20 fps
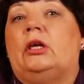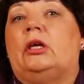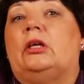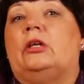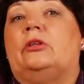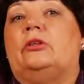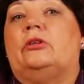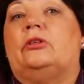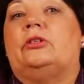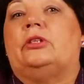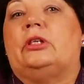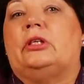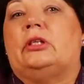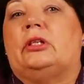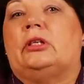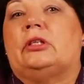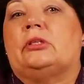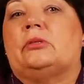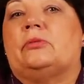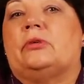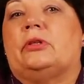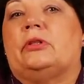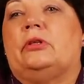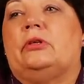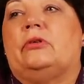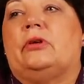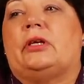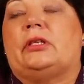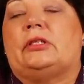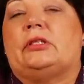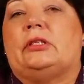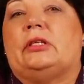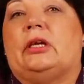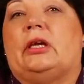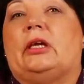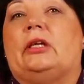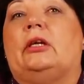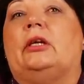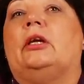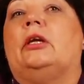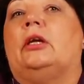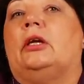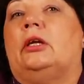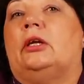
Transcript: in your dealings with USDA